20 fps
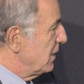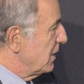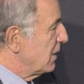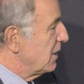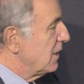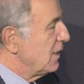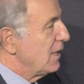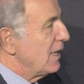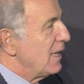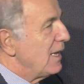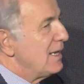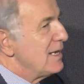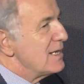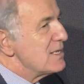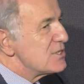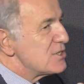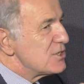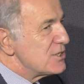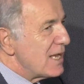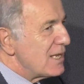an
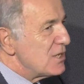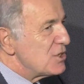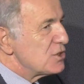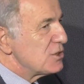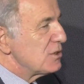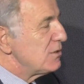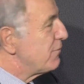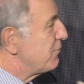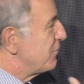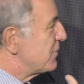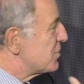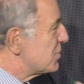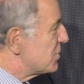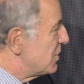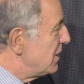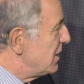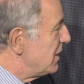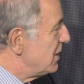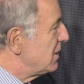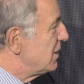essential
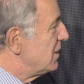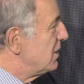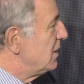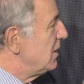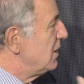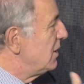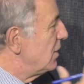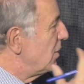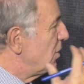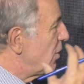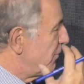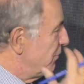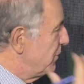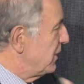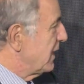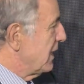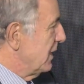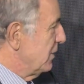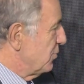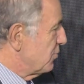facility of
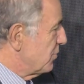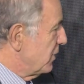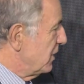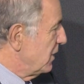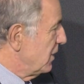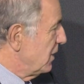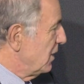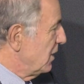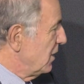the country.